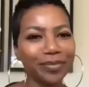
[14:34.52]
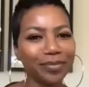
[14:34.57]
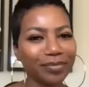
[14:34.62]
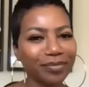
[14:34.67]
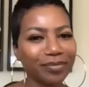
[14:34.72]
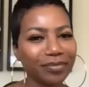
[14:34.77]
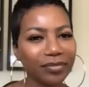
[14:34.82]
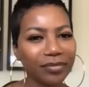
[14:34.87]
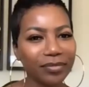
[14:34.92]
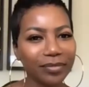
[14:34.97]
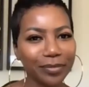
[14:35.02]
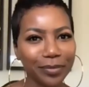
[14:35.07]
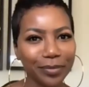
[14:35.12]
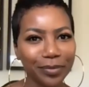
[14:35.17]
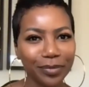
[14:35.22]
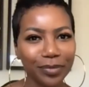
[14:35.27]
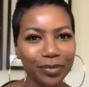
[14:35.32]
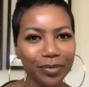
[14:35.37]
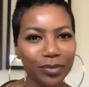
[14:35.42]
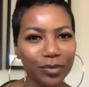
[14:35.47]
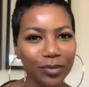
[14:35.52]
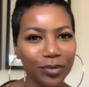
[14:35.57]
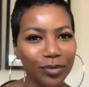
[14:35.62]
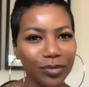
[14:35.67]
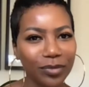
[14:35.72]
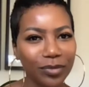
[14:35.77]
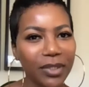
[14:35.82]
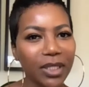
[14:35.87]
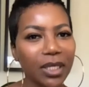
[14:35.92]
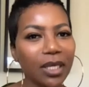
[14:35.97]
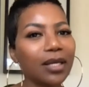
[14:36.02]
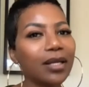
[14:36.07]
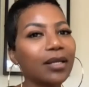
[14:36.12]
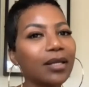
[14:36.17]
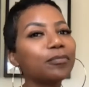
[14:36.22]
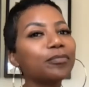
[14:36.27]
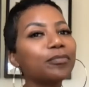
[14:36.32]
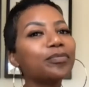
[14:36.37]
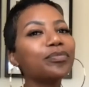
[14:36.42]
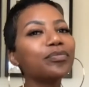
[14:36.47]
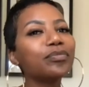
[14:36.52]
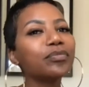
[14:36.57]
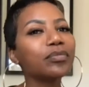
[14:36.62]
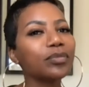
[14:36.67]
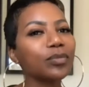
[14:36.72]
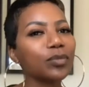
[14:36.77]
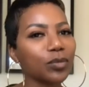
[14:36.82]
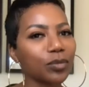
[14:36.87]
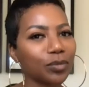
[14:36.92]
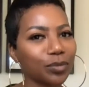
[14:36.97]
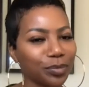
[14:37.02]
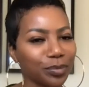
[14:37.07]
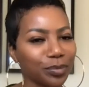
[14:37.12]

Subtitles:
Daily C. And I cannot wait until